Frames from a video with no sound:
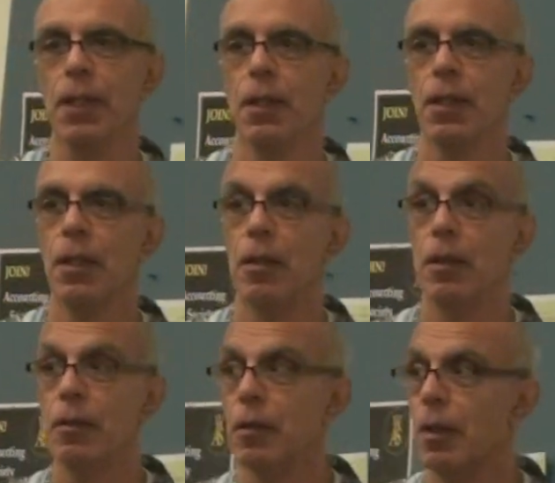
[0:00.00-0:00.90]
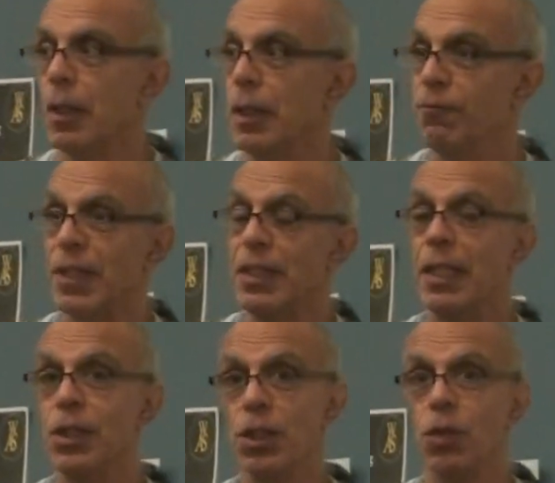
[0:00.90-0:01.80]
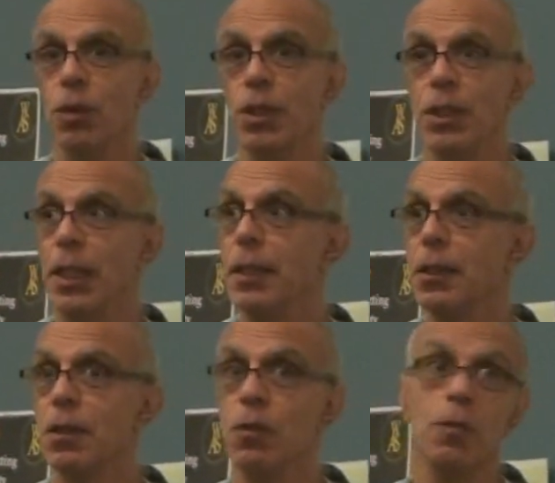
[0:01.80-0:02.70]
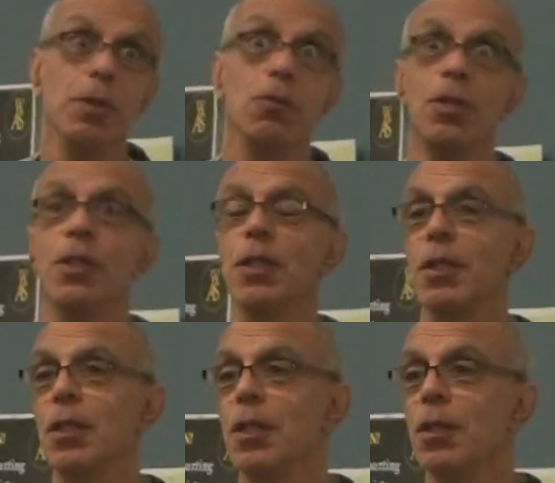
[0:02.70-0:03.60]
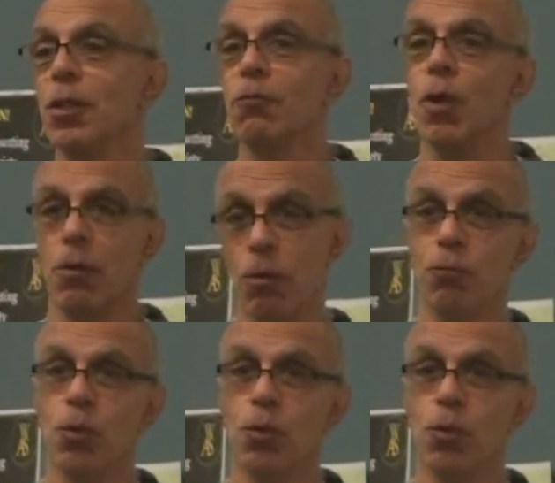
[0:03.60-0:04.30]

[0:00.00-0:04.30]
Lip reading: right? If I say just 26, could be 26 years of what? Of